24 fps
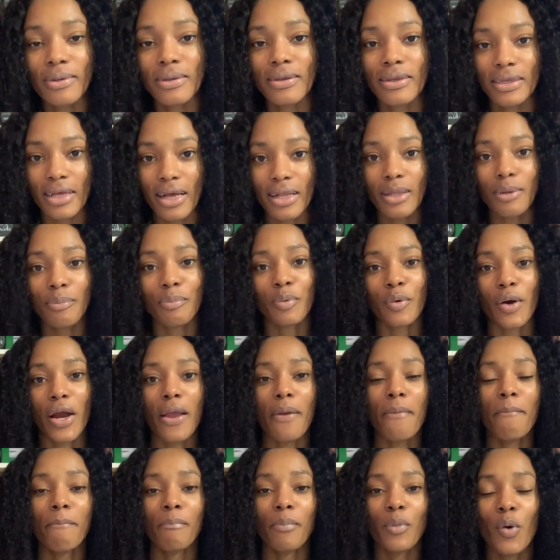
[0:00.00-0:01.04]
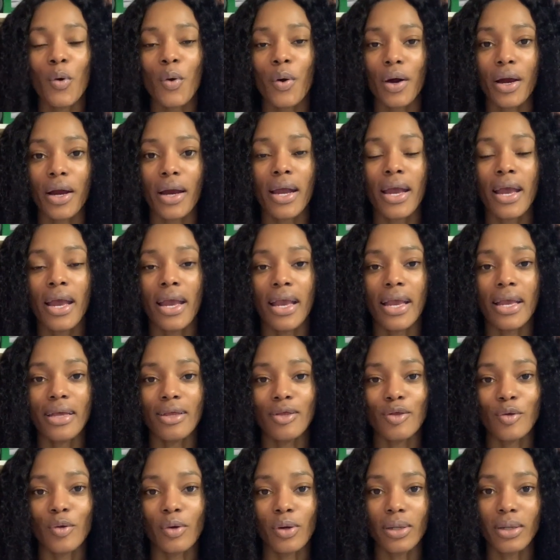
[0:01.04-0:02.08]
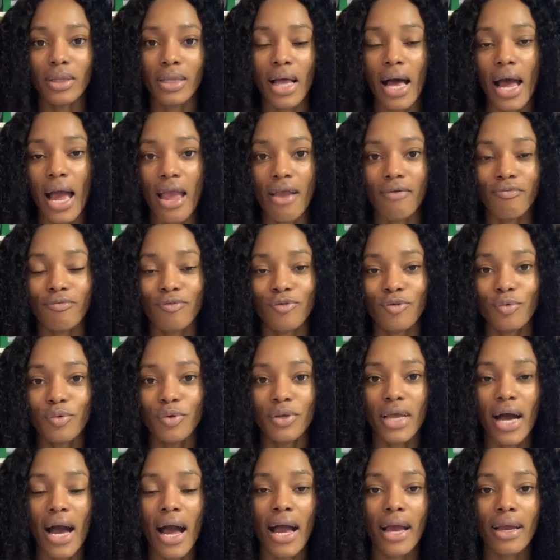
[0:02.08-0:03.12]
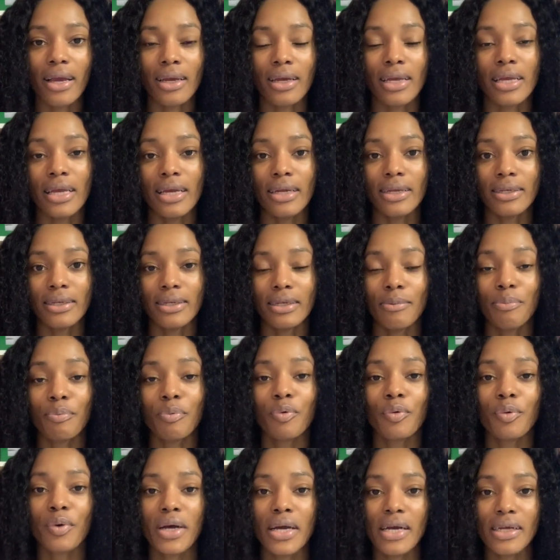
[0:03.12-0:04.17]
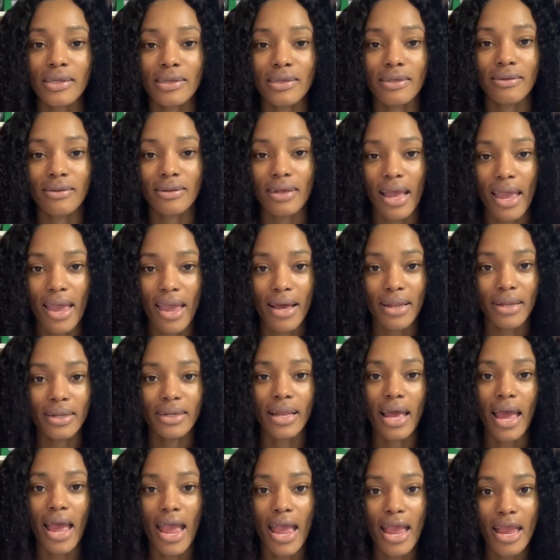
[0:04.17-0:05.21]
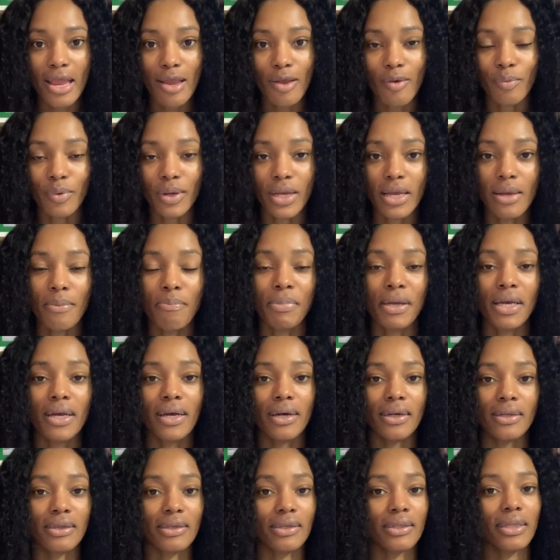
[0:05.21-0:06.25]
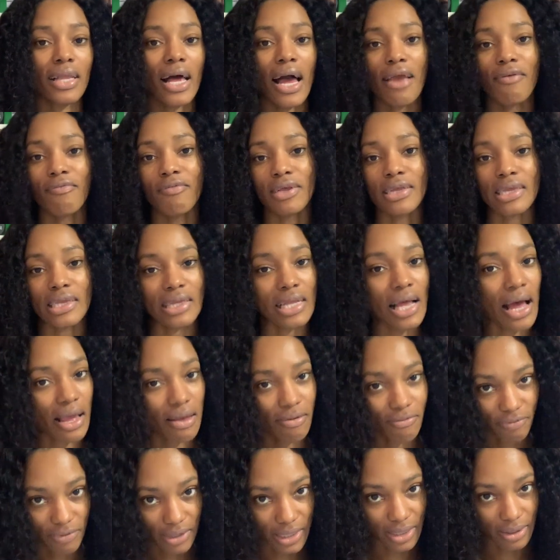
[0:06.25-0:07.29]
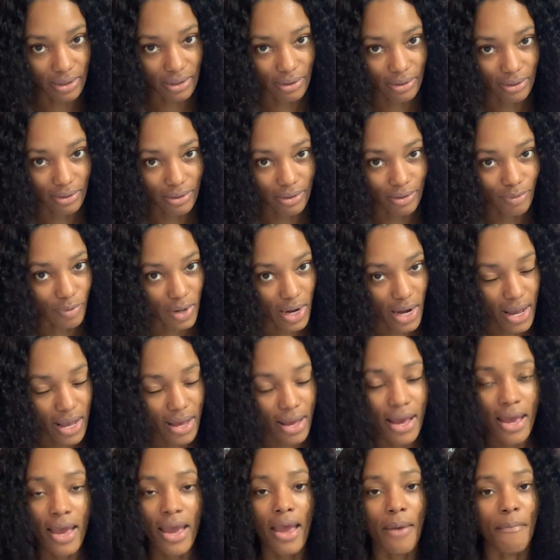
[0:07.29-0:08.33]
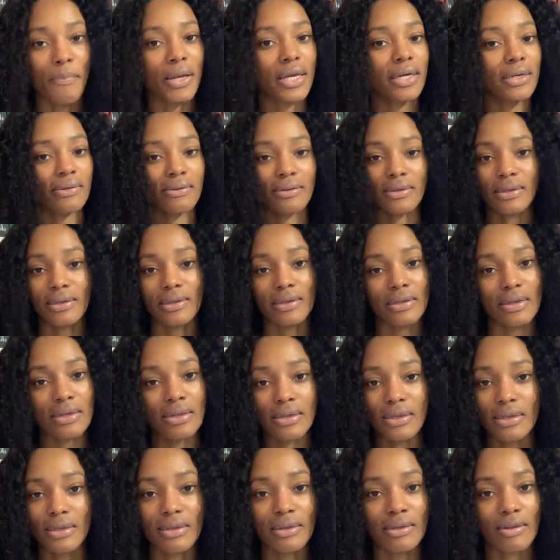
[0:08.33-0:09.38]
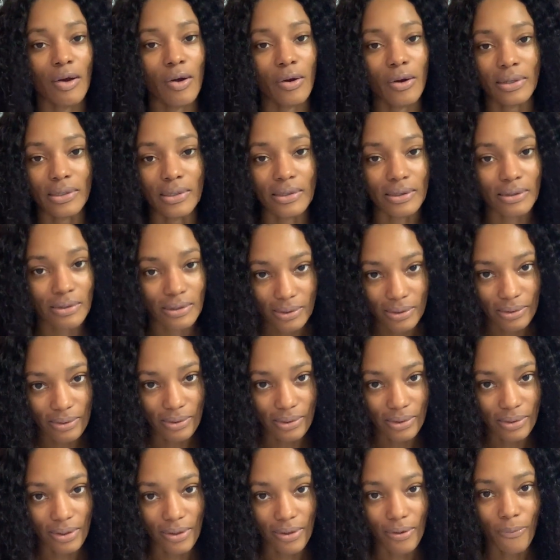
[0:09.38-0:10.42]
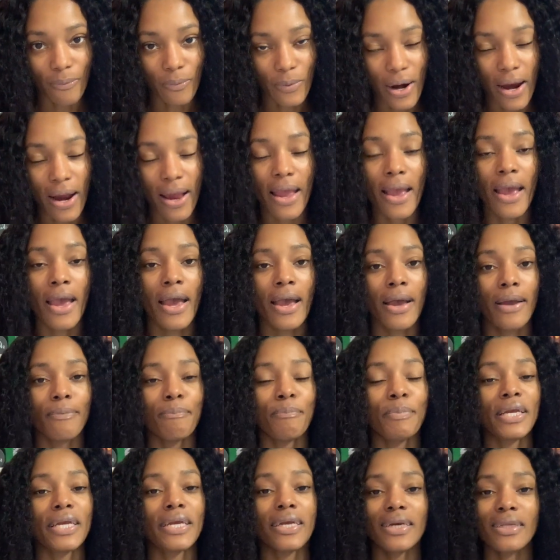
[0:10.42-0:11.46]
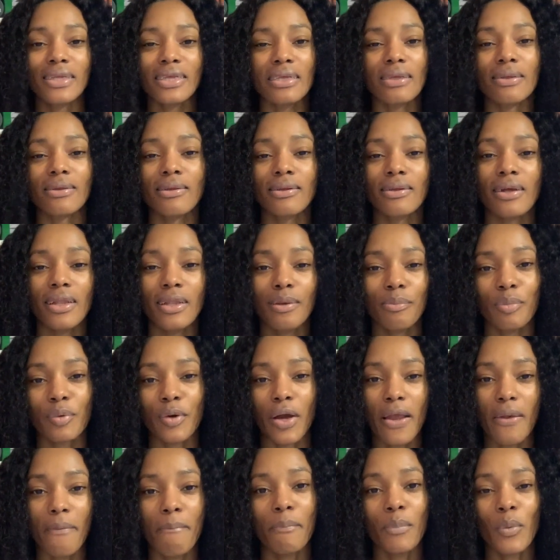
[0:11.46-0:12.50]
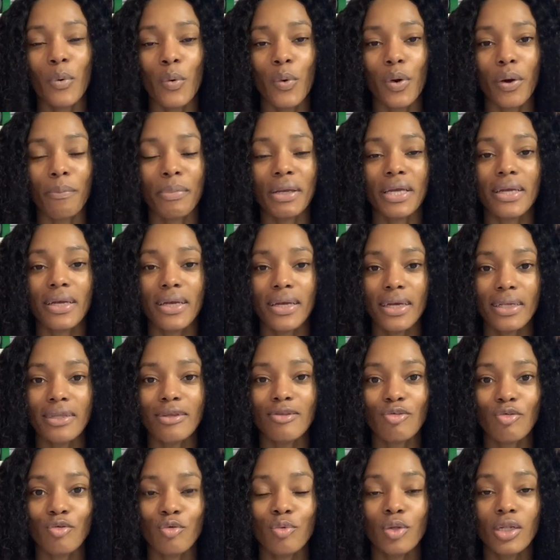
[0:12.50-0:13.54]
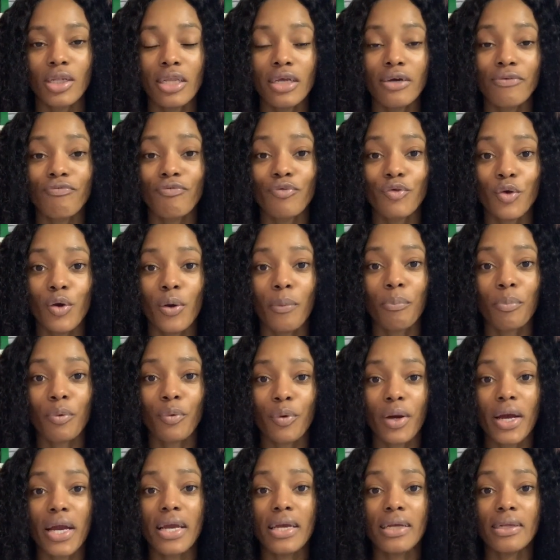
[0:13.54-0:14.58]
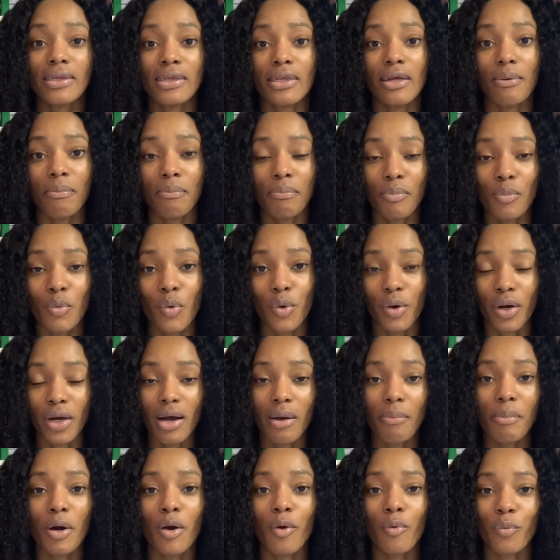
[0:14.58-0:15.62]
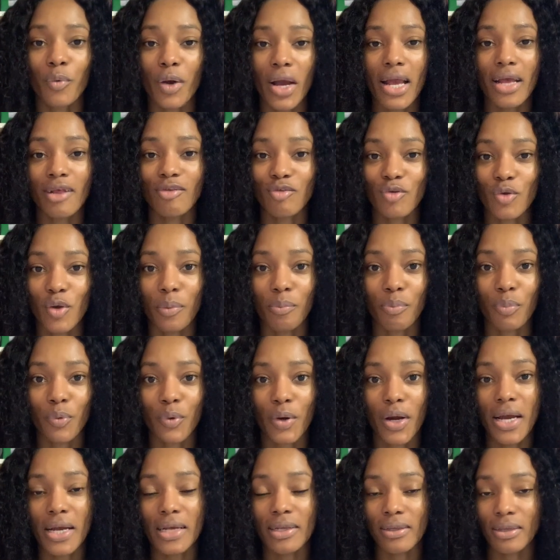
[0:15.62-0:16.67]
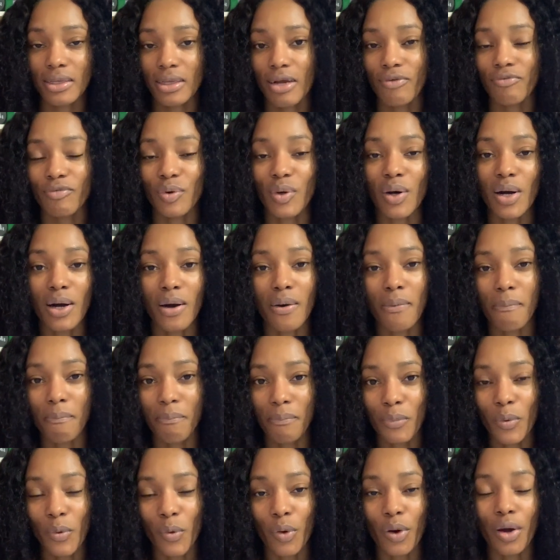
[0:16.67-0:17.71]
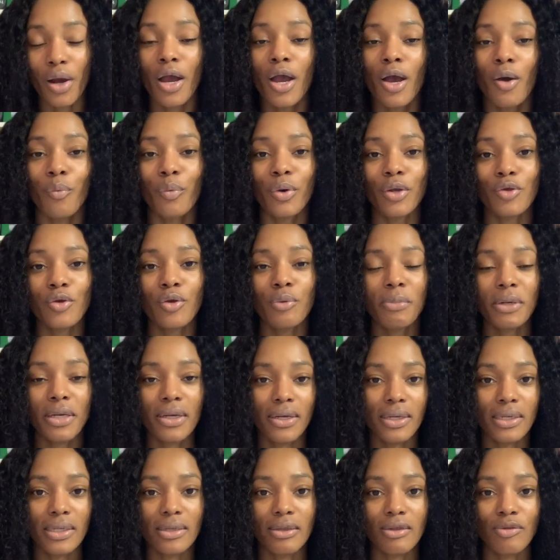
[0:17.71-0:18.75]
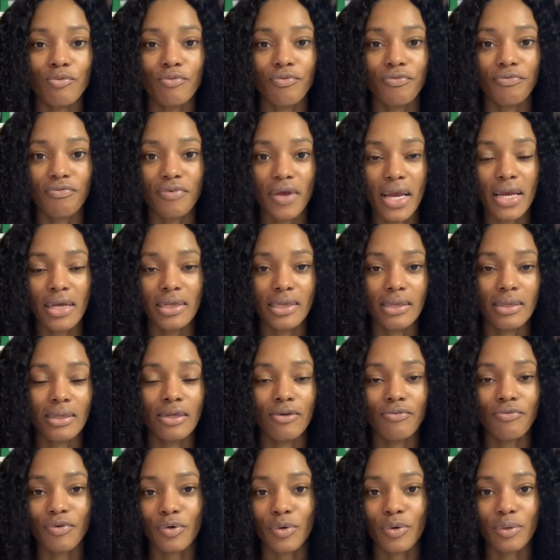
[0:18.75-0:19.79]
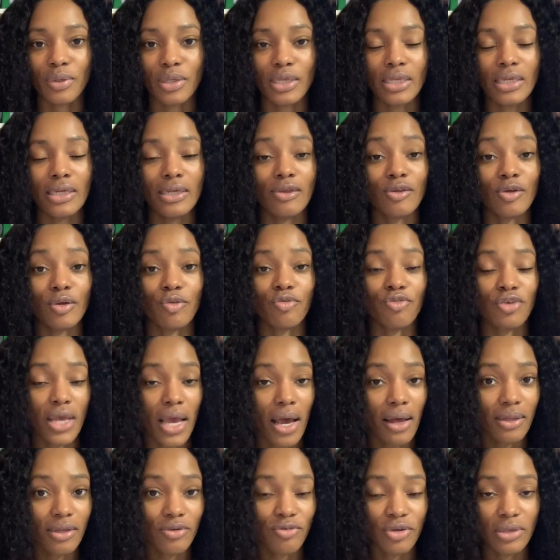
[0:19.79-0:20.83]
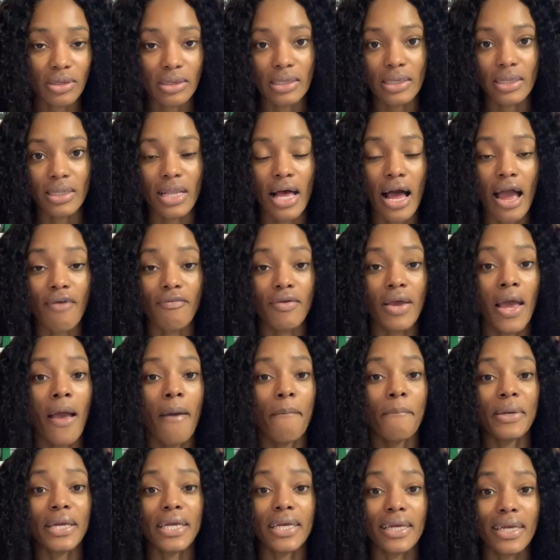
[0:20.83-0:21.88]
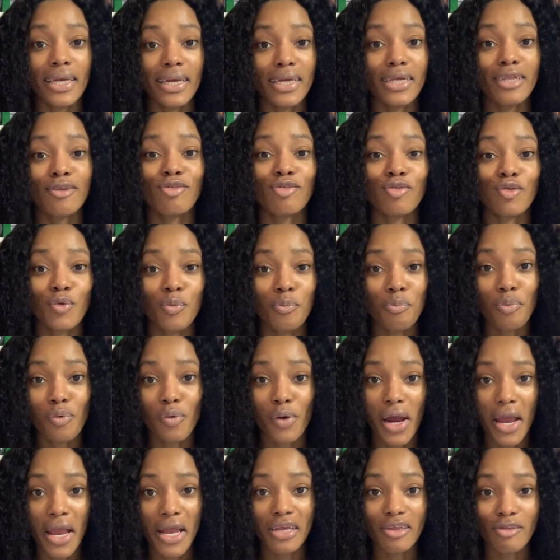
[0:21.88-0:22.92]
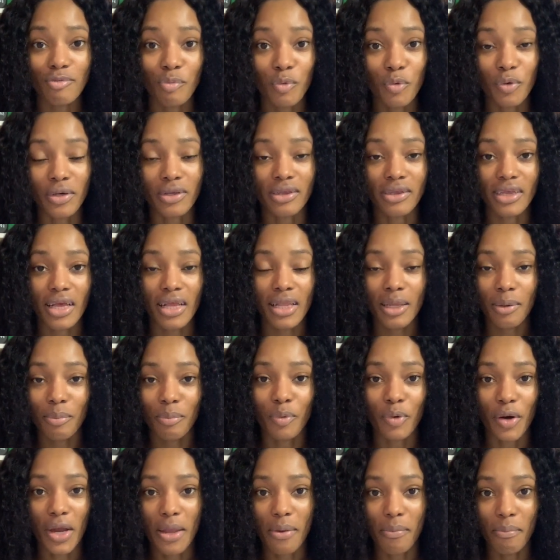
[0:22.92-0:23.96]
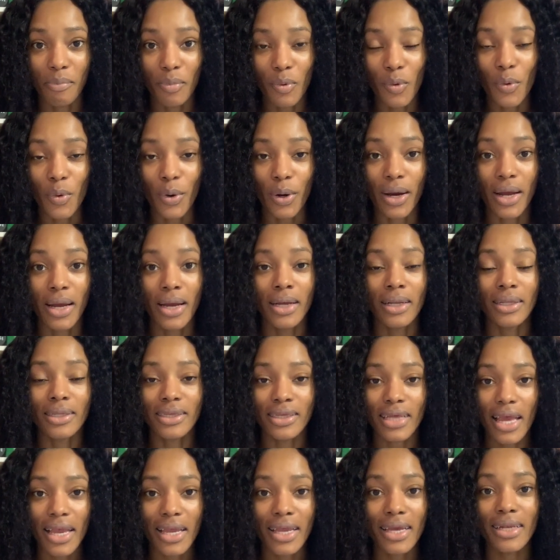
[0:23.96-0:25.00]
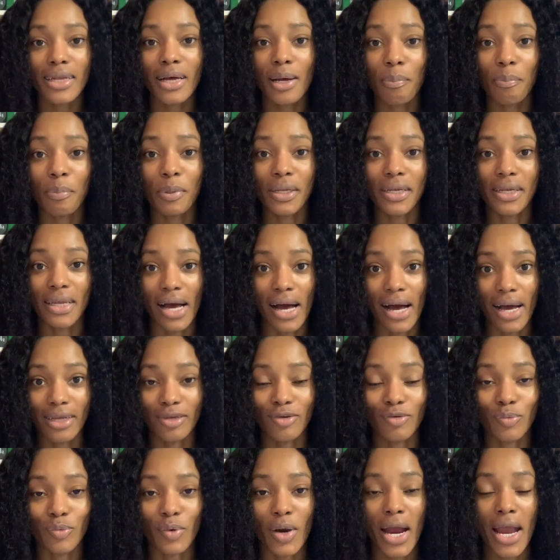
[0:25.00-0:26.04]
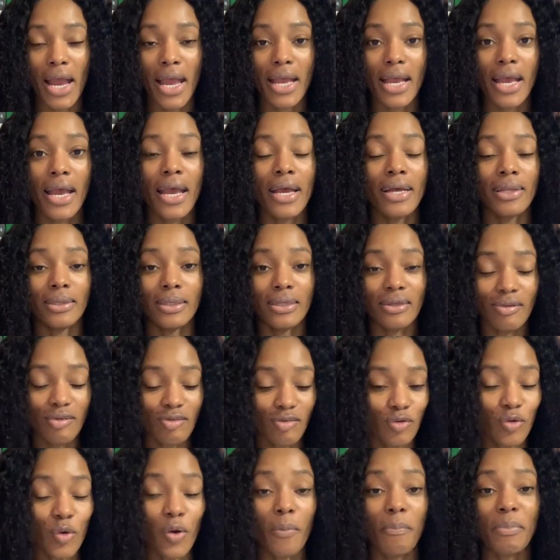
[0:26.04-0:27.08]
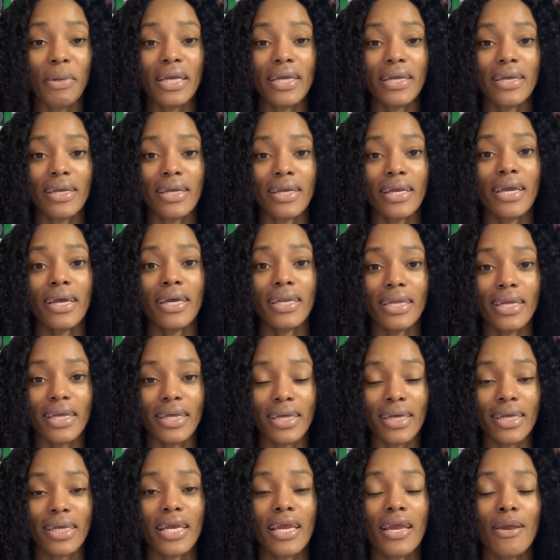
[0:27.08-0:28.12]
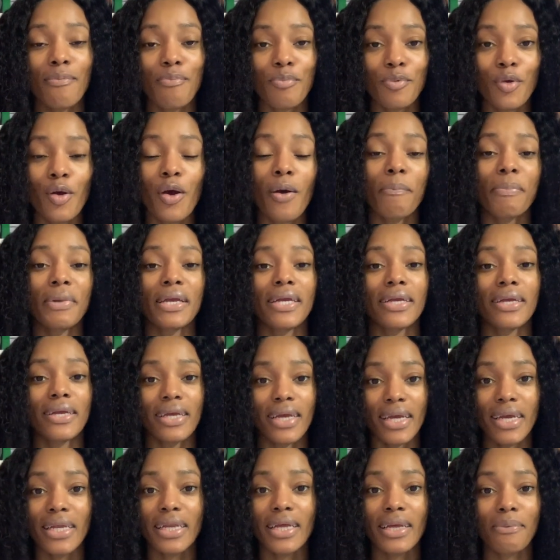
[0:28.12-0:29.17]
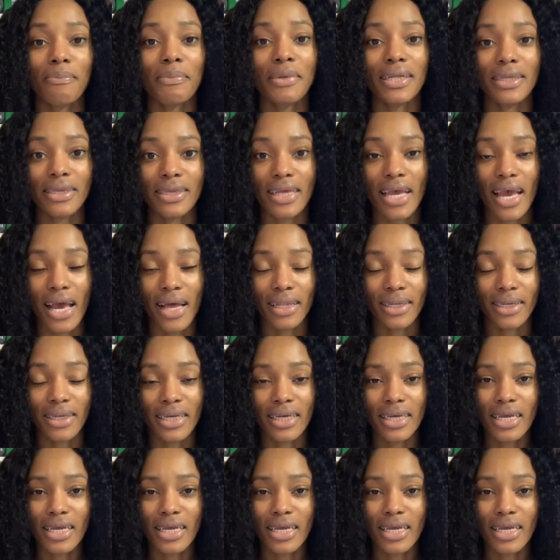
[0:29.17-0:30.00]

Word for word: Celebrate more in your life. Do not get depressed, sad, and angry because life is lifing right? Because the seasons are seasoning, right? Begin to celebrate more. Begin to lift your praise up more. Come on, raise your praise level up more. When you begin to face difficulties or challenges in life, begin to praise more, celebrate more, take it up a notch, right? This is your beginning. Keep your beginning mentality.